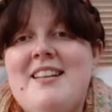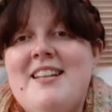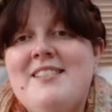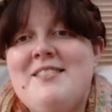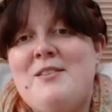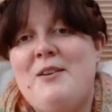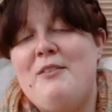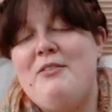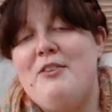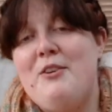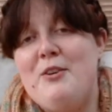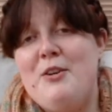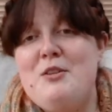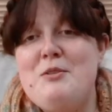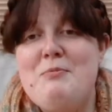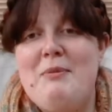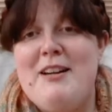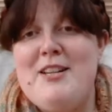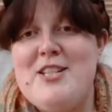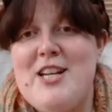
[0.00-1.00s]
So if you're new
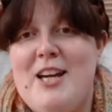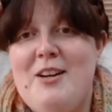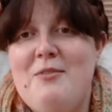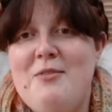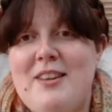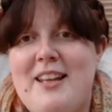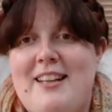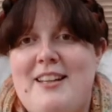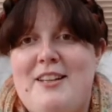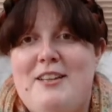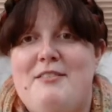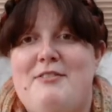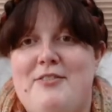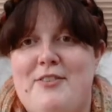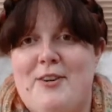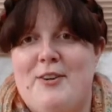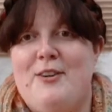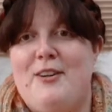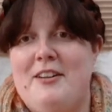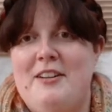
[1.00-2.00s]
to my channel, thank you
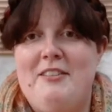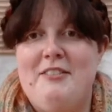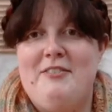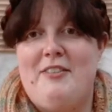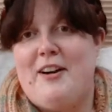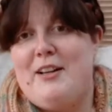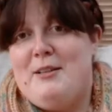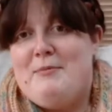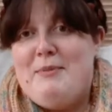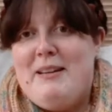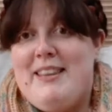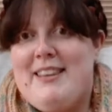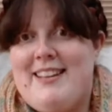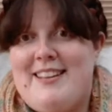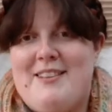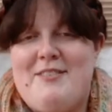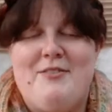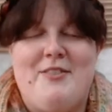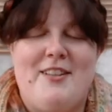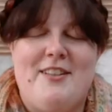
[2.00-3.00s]
for finding me,
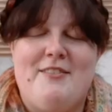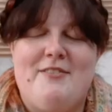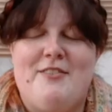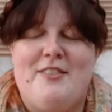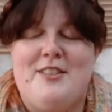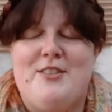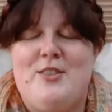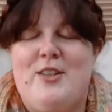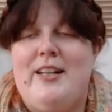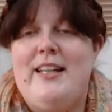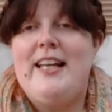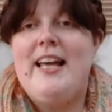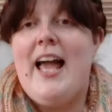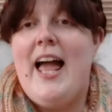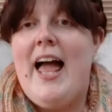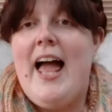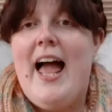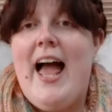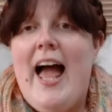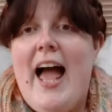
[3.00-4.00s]
thank you for joining.
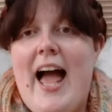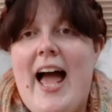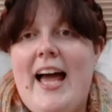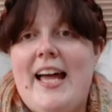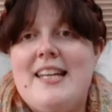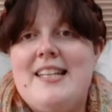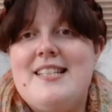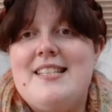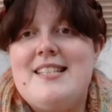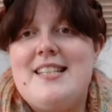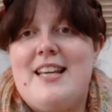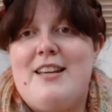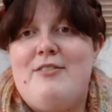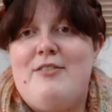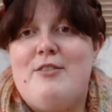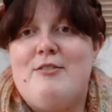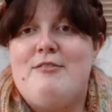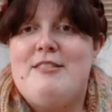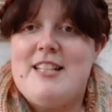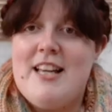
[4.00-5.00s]
And
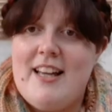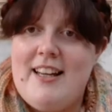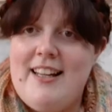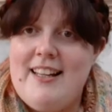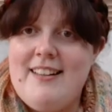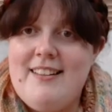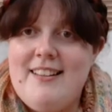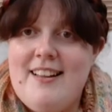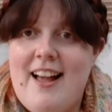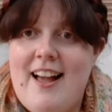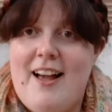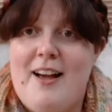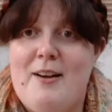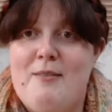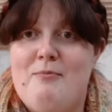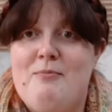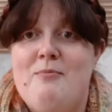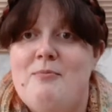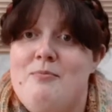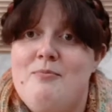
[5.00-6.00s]
if you're returning,
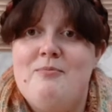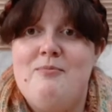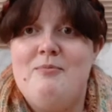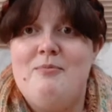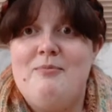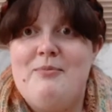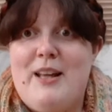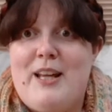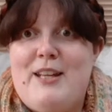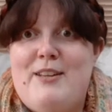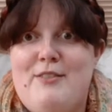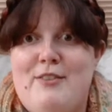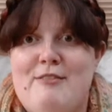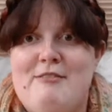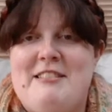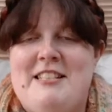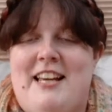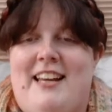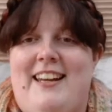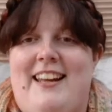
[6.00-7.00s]
thank you for
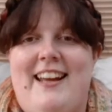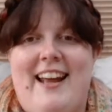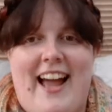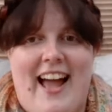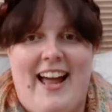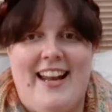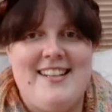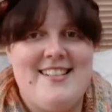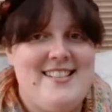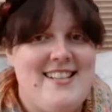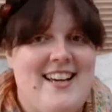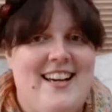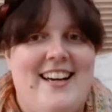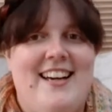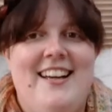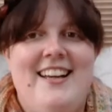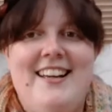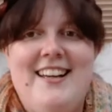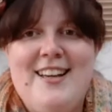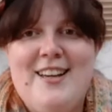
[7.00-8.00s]
returning
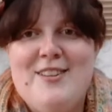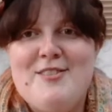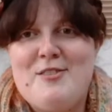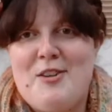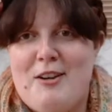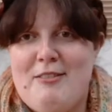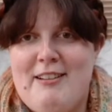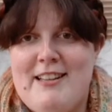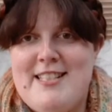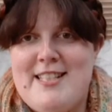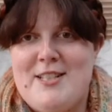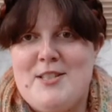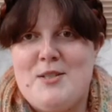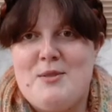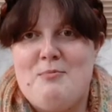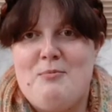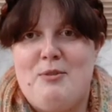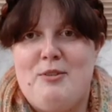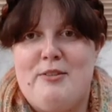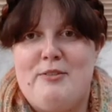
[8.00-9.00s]
and tolerating
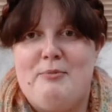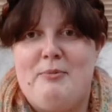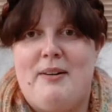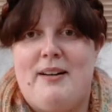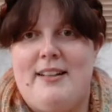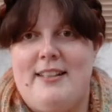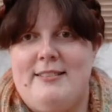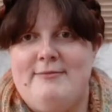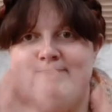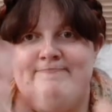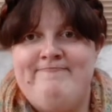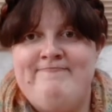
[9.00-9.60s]
some more of my